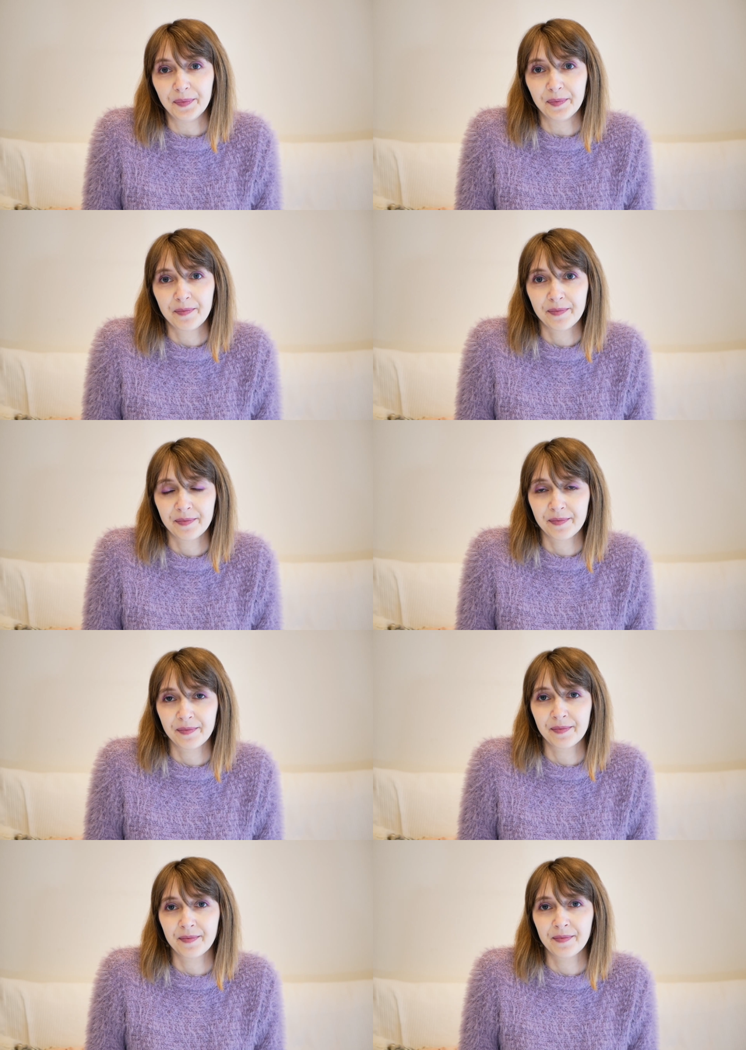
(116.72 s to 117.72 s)

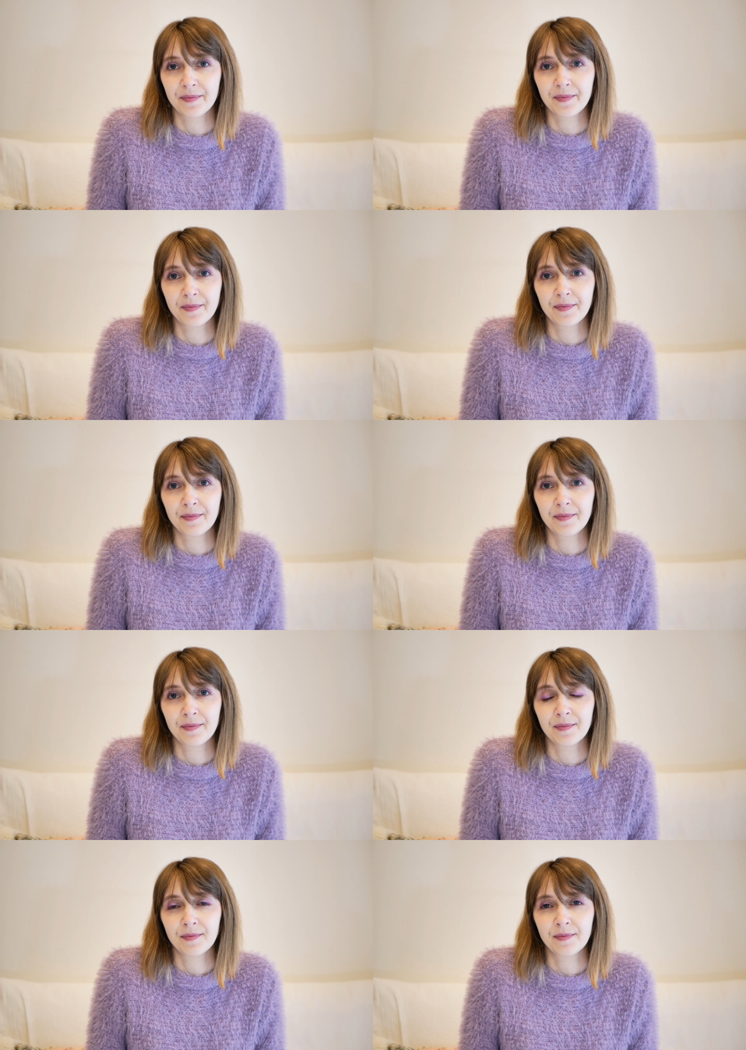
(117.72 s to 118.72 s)

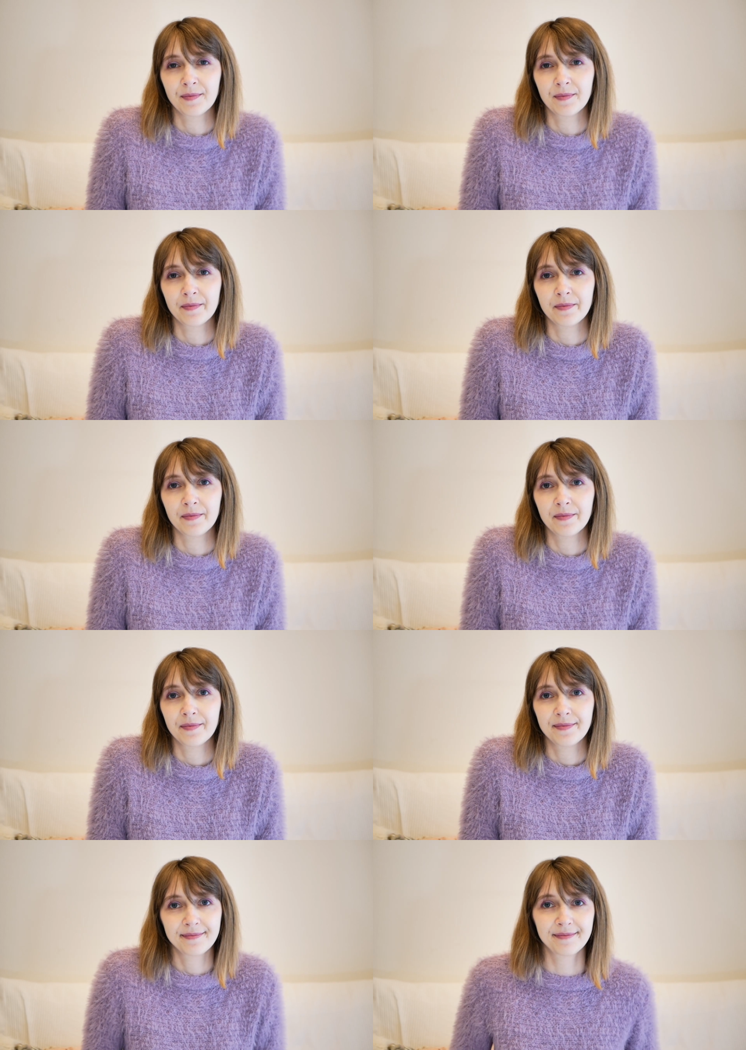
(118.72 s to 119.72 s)

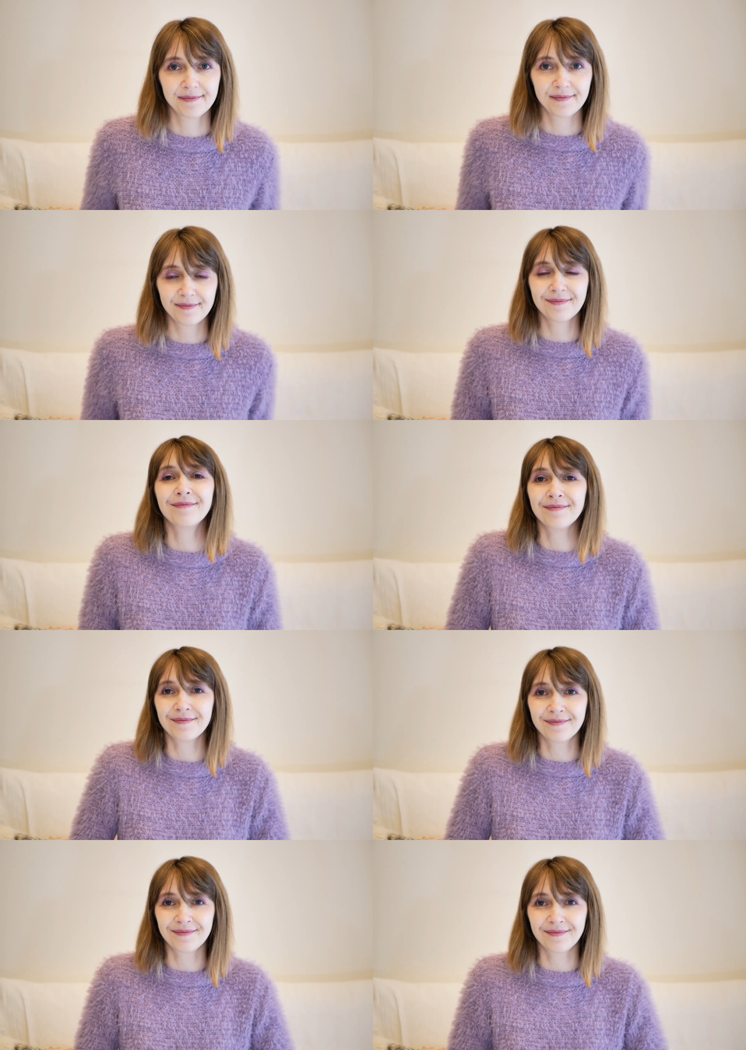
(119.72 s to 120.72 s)

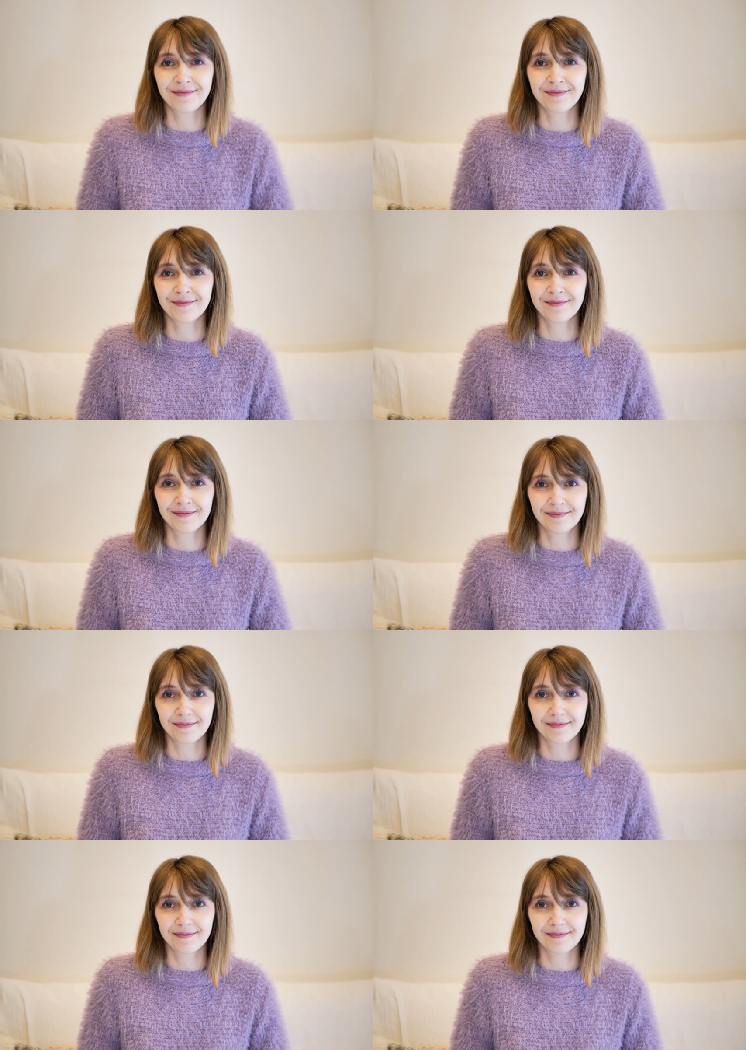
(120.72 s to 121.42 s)
[no speech]